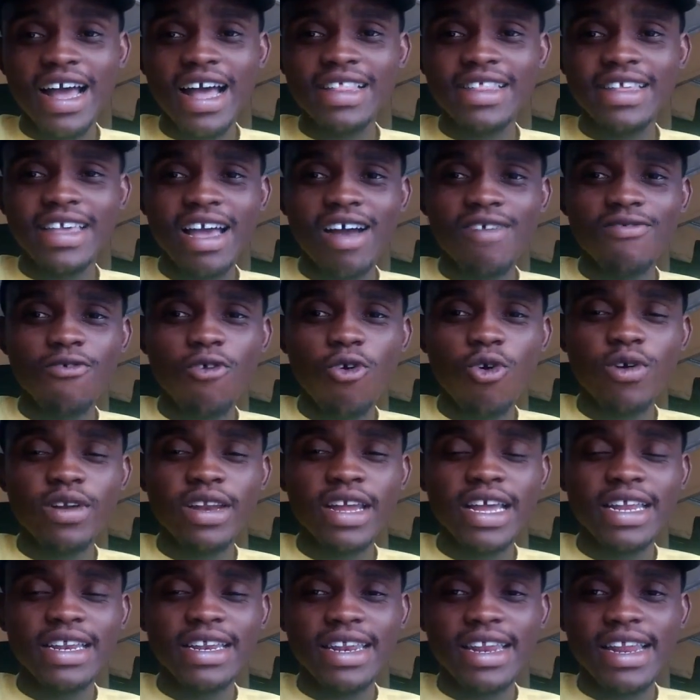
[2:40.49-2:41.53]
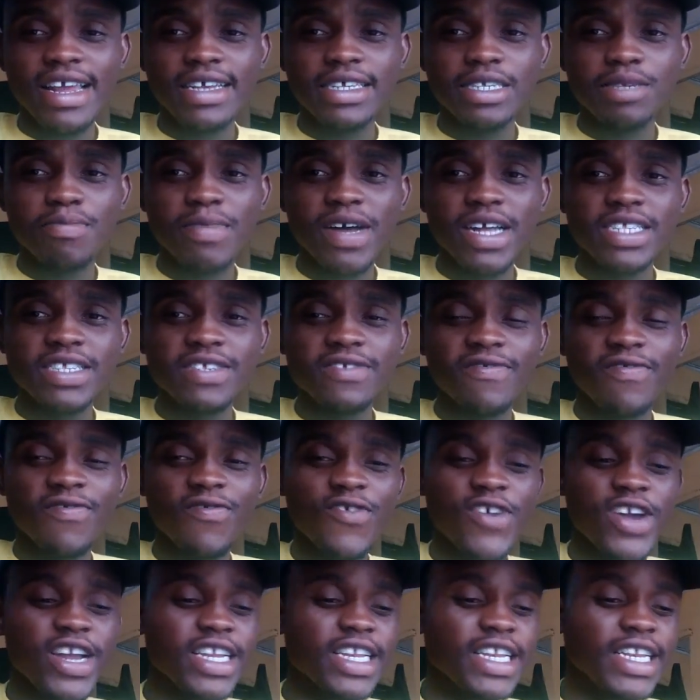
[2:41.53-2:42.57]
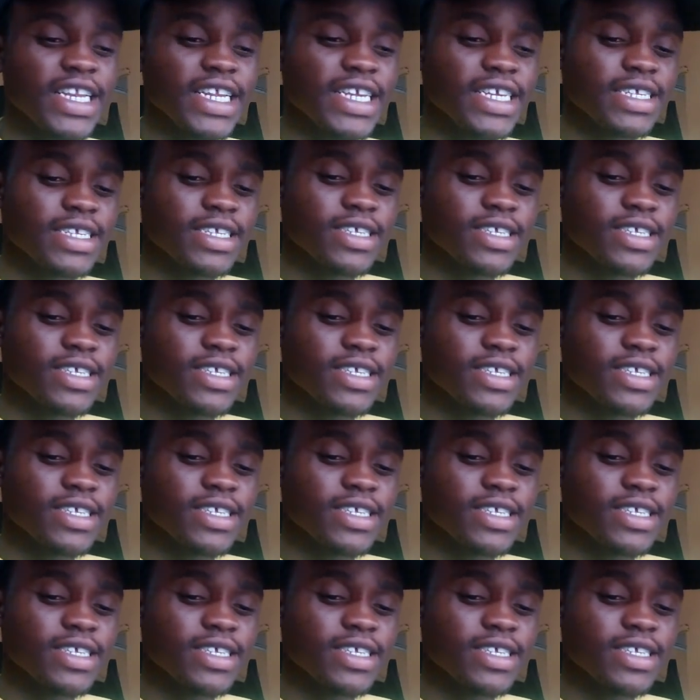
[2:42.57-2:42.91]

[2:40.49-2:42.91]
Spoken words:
at the AFCON and next month's friendlies.